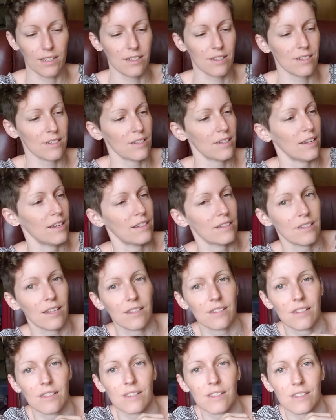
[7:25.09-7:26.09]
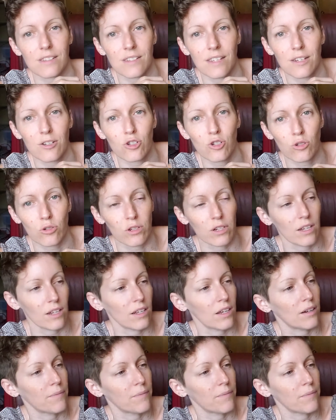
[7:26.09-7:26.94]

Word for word: it's it says it's a sensory